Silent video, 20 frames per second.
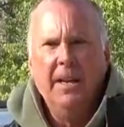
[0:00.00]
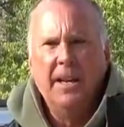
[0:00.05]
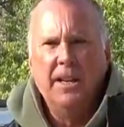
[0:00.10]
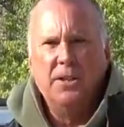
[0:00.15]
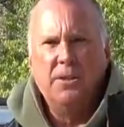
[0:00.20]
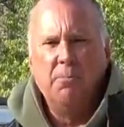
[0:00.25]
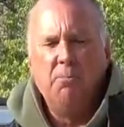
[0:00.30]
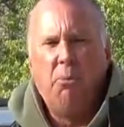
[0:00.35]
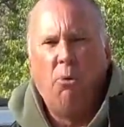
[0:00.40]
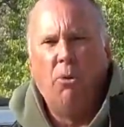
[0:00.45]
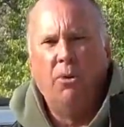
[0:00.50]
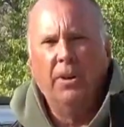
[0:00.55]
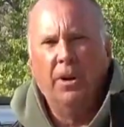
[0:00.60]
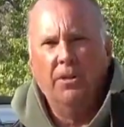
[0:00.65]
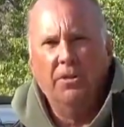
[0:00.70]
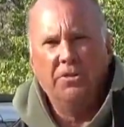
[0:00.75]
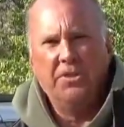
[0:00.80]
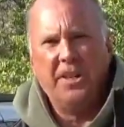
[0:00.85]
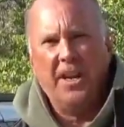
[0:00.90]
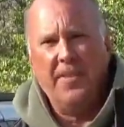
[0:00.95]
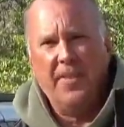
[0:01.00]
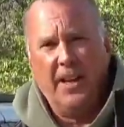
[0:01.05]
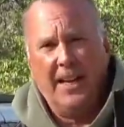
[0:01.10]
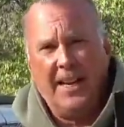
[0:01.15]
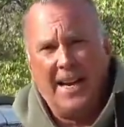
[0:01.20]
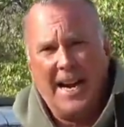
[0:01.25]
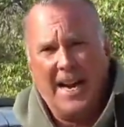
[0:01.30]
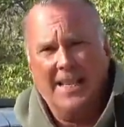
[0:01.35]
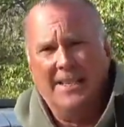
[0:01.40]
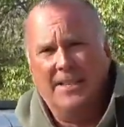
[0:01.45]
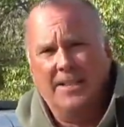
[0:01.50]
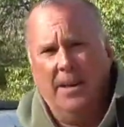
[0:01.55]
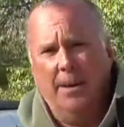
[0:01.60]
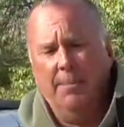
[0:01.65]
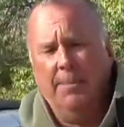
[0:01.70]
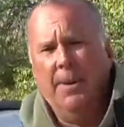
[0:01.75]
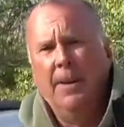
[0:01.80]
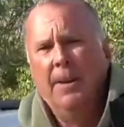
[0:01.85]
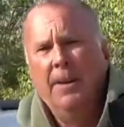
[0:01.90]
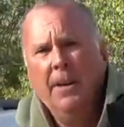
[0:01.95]
it's important to understand the concept.
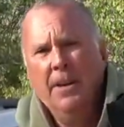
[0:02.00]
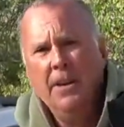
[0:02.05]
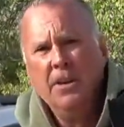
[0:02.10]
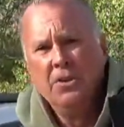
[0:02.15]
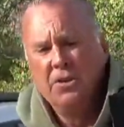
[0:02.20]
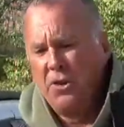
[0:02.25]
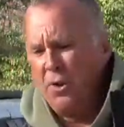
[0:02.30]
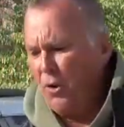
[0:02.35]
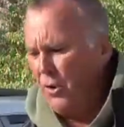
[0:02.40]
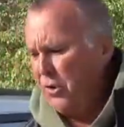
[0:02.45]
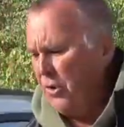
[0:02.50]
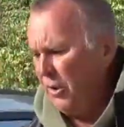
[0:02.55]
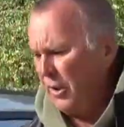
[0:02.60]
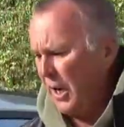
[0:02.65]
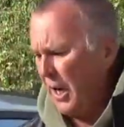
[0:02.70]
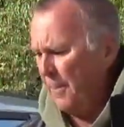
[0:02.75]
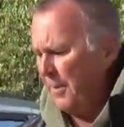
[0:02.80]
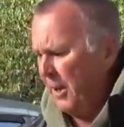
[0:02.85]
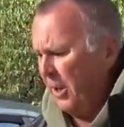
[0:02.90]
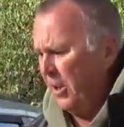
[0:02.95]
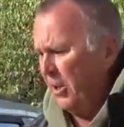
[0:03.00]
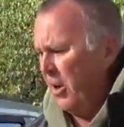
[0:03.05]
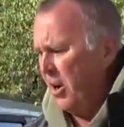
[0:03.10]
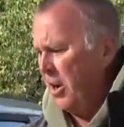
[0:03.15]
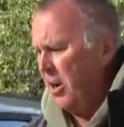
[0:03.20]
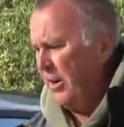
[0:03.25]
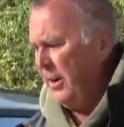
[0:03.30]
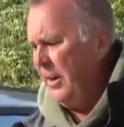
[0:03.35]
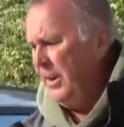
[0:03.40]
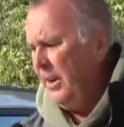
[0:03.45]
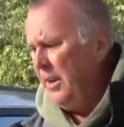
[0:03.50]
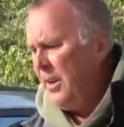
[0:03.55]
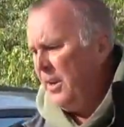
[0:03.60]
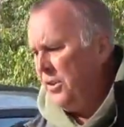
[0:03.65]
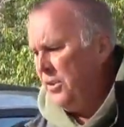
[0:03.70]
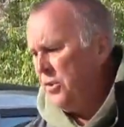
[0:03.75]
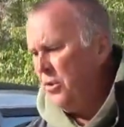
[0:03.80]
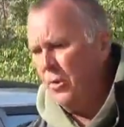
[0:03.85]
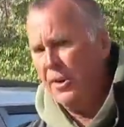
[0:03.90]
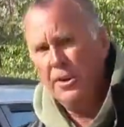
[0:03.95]
So you're coming along,
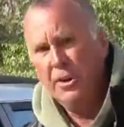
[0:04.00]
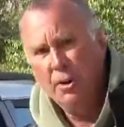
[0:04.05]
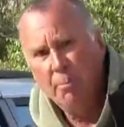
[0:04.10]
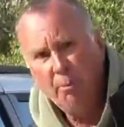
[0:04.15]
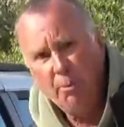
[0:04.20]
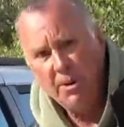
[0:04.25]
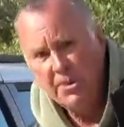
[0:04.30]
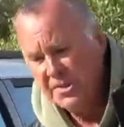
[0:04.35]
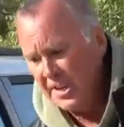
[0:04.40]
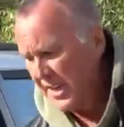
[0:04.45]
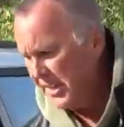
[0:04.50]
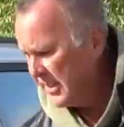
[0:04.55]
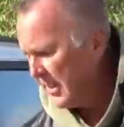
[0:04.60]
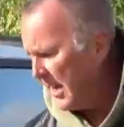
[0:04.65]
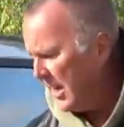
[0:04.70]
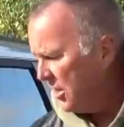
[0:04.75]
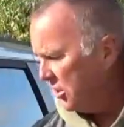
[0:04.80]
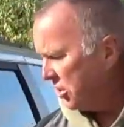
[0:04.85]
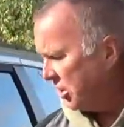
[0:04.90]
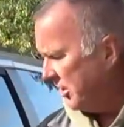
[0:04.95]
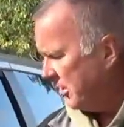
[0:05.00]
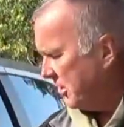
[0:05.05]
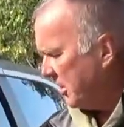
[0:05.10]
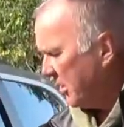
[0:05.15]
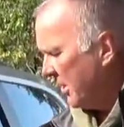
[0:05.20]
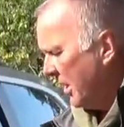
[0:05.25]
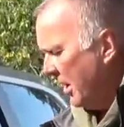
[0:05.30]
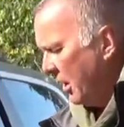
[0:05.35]
doing your presentations,